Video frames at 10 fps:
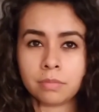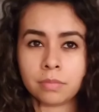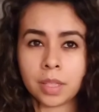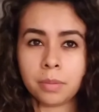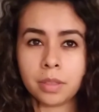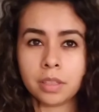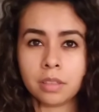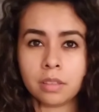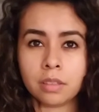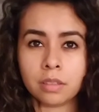maybe,
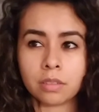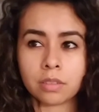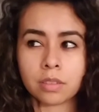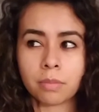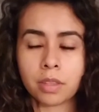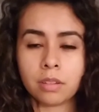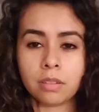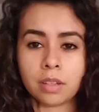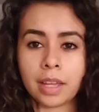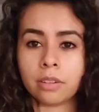or something.
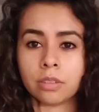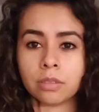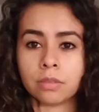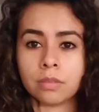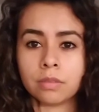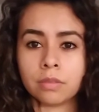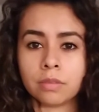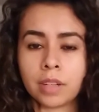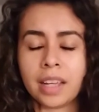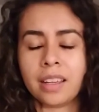I don't know.
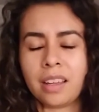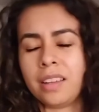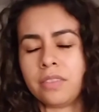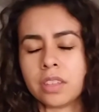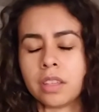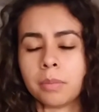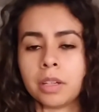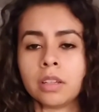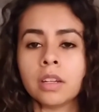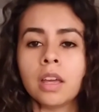I have to think about
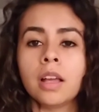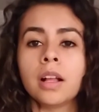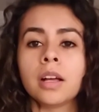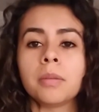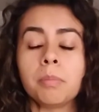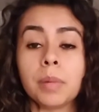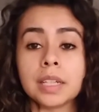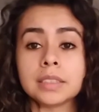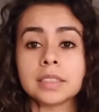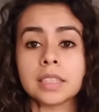it.
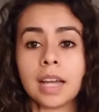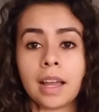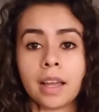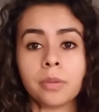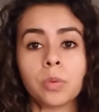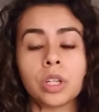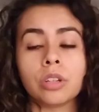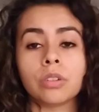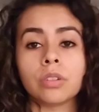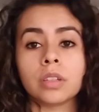But I
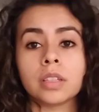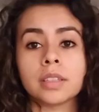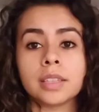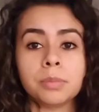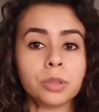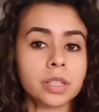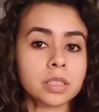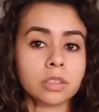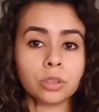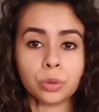will keep you guys
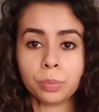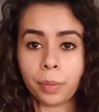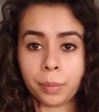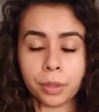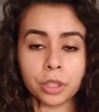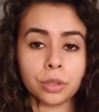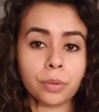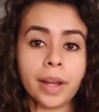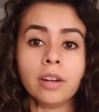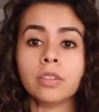in the loop. I'll bring you
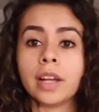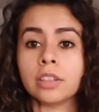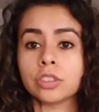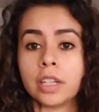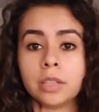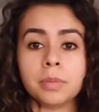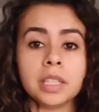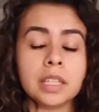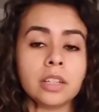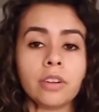around. I'll try to
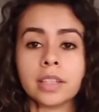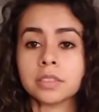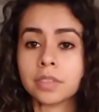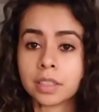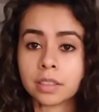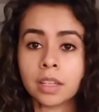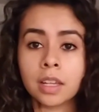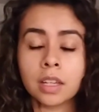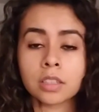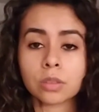be interactive on
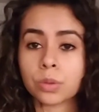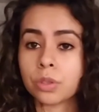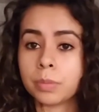social